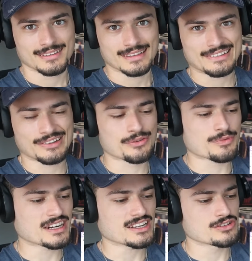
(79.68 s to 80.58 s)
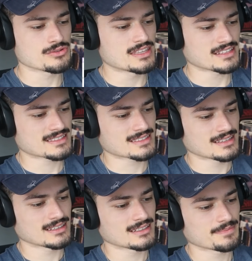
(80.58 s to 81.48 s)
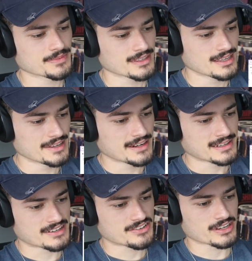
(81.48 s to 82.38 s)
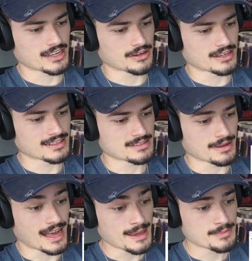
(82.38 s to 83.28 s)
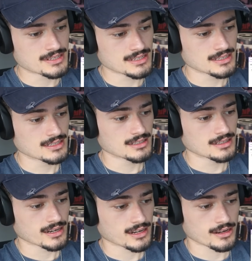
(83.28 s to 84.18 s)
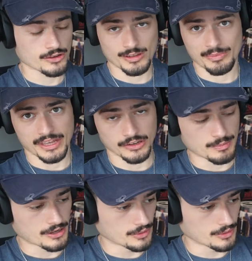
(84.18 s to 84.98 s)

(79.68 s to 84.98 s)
let's get right into this. Let's check it out guys, I'm hyped. No subtitles by